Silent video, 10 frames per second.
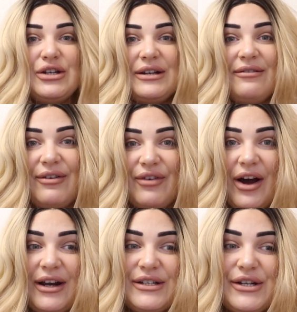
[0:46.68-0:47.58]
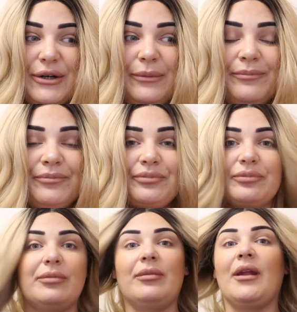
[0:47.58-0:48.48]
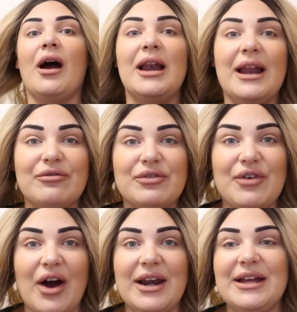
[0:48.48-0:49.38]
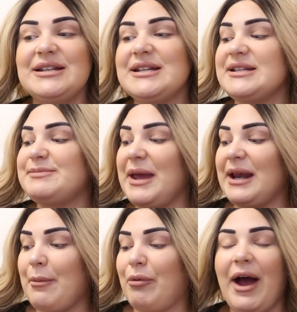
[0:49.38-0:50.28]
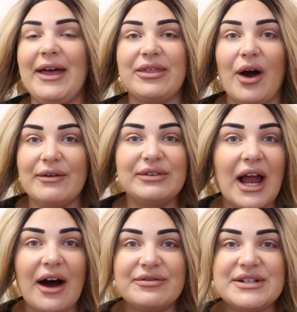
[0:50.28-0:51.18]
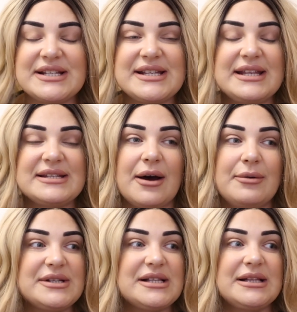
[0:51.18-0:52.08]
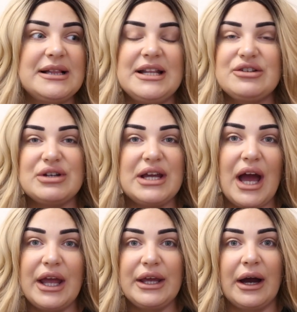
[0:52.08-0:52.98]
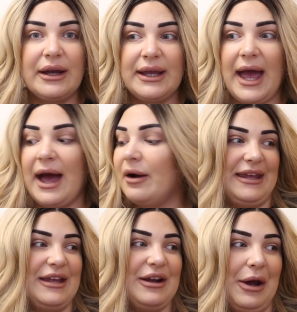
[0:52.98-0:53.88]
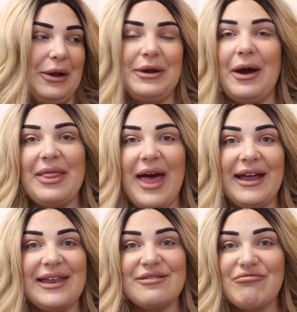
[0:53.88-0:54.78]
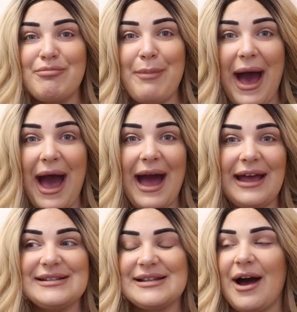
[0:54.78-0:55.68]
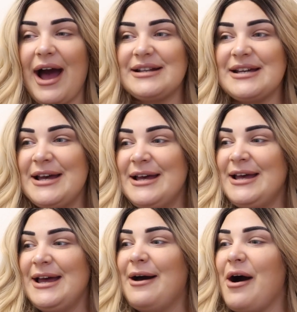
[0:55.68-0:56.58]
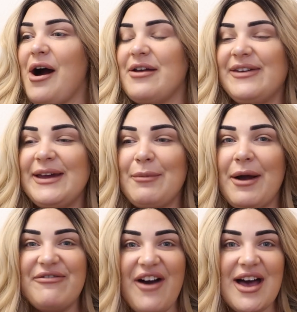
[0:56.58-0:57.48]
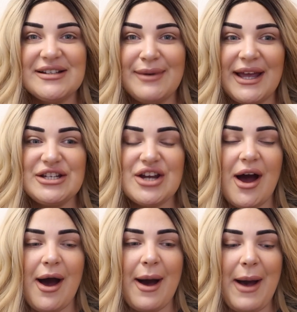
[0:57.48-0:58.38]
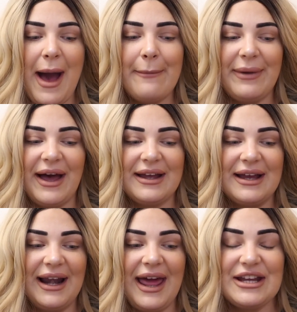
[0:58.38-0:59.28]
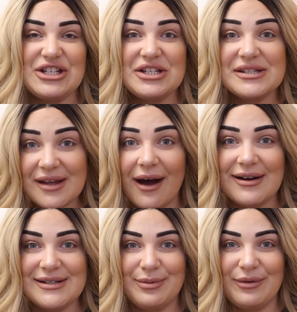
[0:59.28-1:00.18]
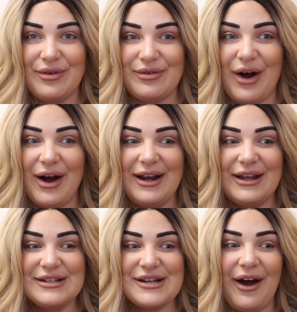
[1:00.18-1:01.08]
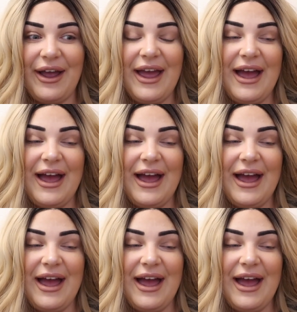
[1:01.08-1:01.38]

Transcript: doing a river island haul I love River Island. It's been a brand that I've loved since I was literally a young girl. You know, going there, getting the bags. I had I think my first major handbag collection started with River Island. I